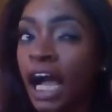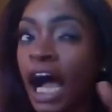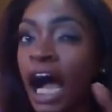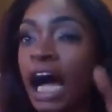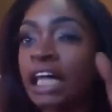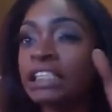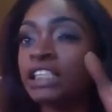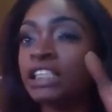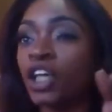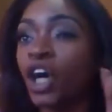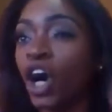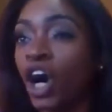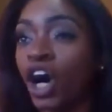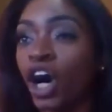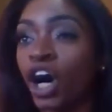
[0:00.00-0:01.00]
I
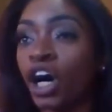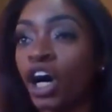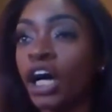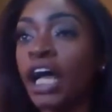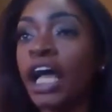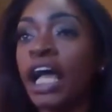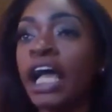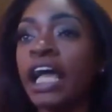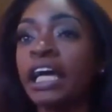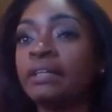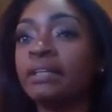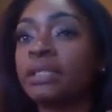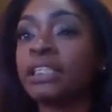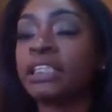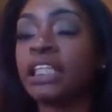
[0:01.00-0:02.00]
saw
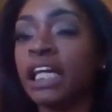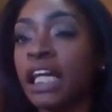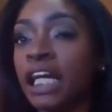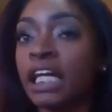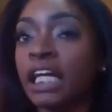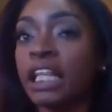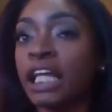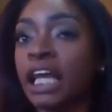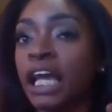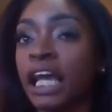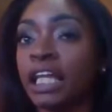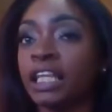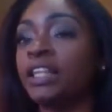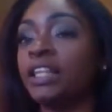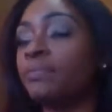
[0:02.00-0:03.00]
him sitting
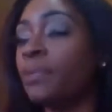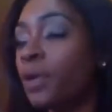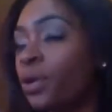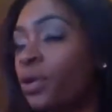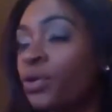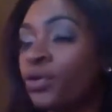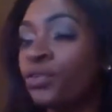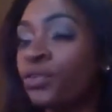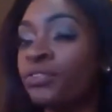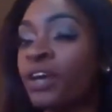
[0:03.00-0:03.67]
in the booth,